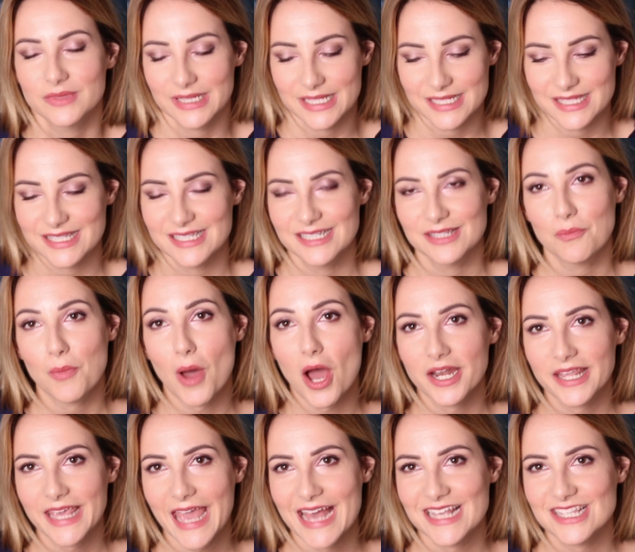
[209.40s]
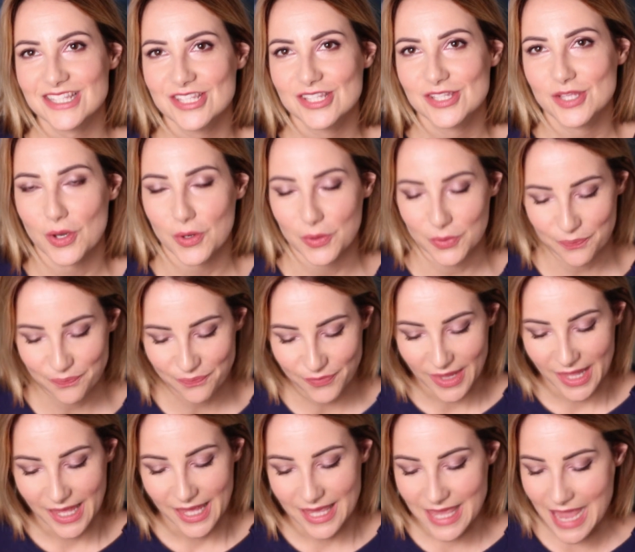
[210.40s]
listen to the podcast. So
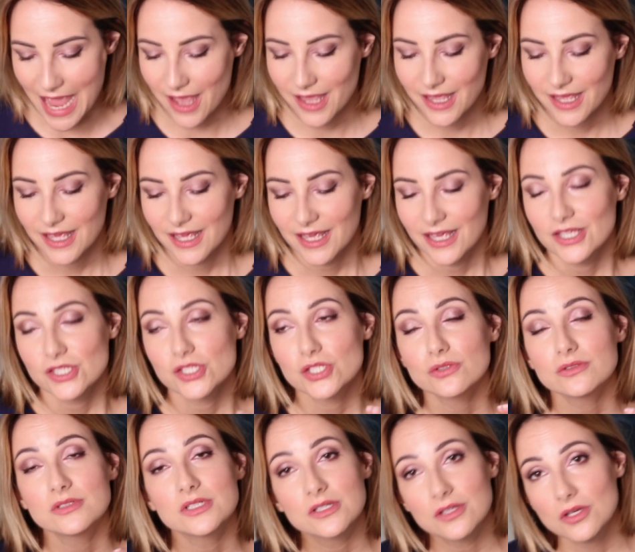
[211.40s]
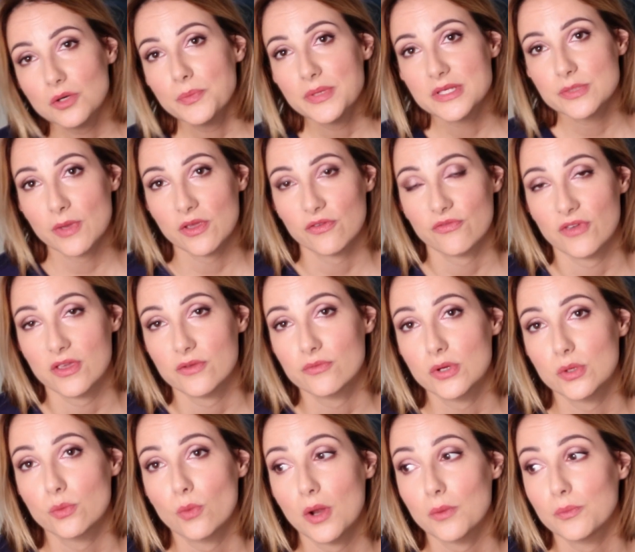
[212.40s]
yeah, so the Goob is my
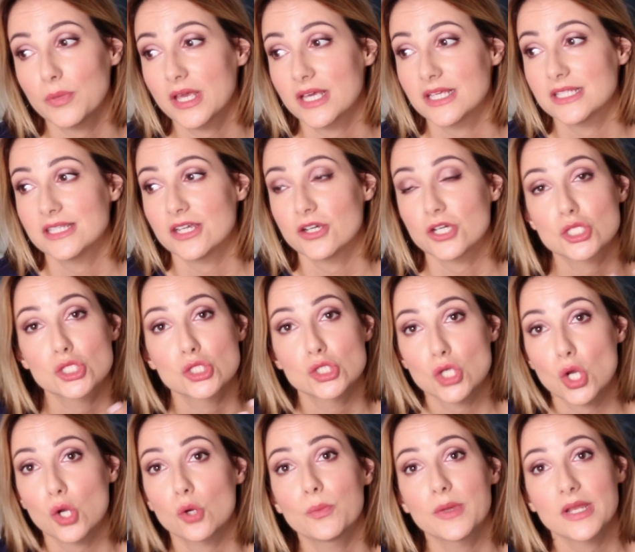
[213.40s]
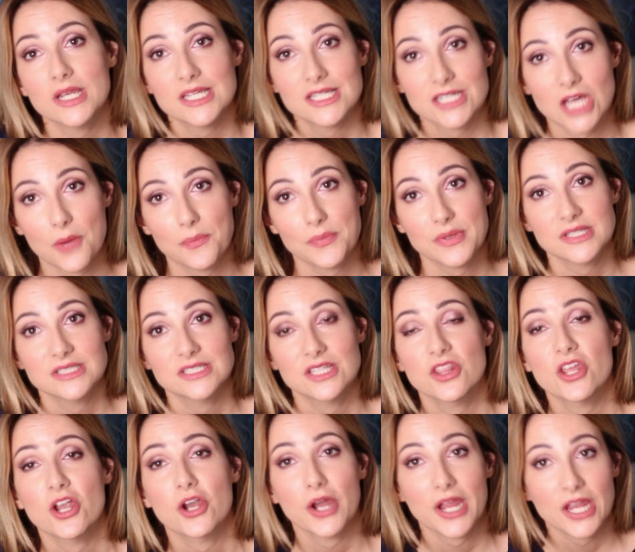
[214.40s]
favorite one because there's so many topics
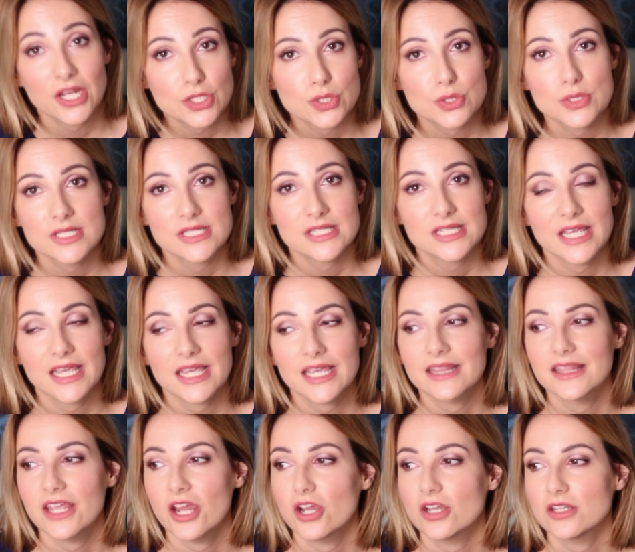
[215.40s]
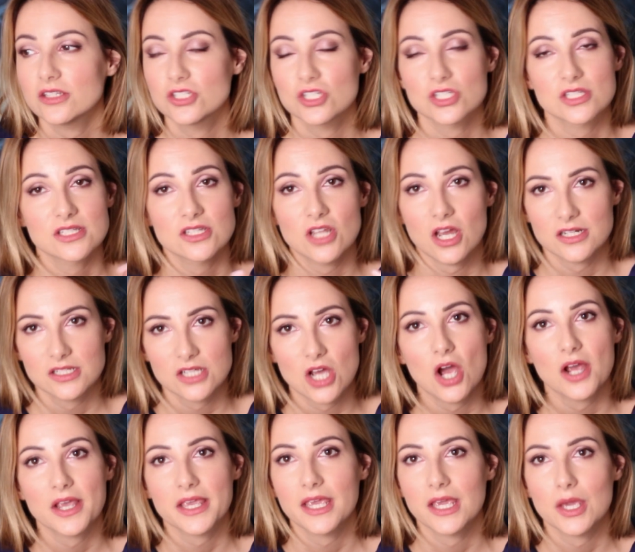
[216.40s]
that are interesting. They're just not
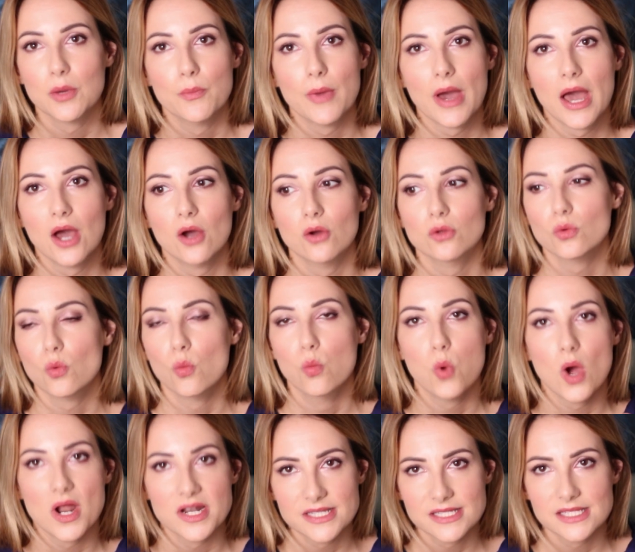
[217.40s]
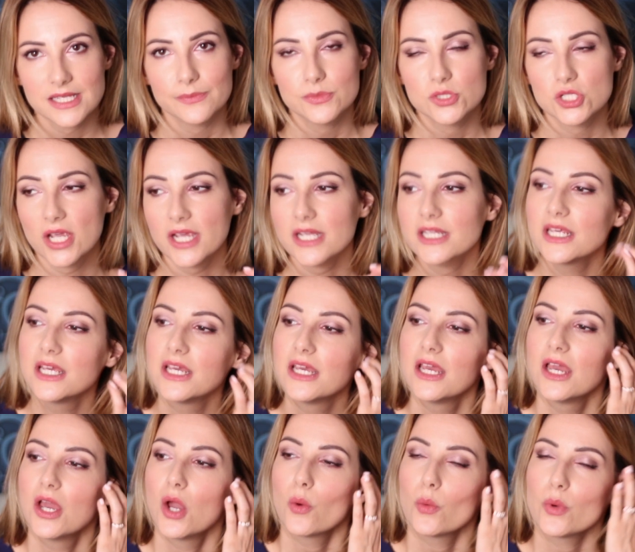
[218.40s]
talking about one subject,
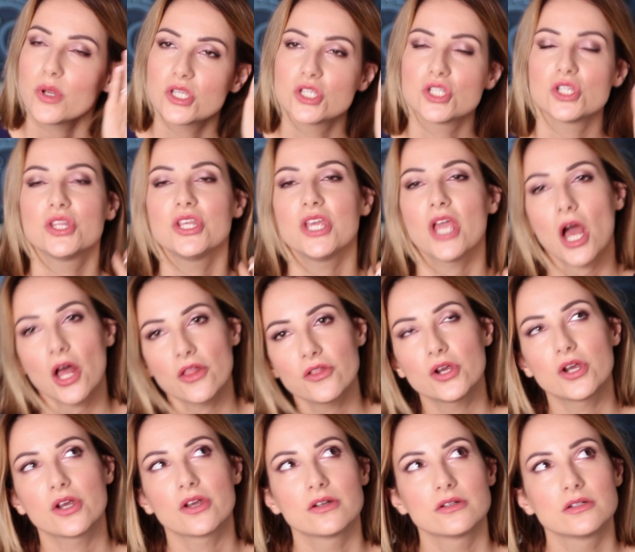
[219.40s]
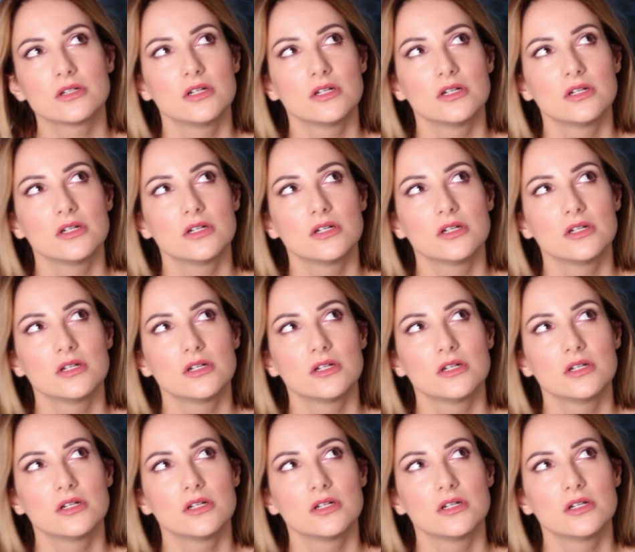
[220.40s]
which the other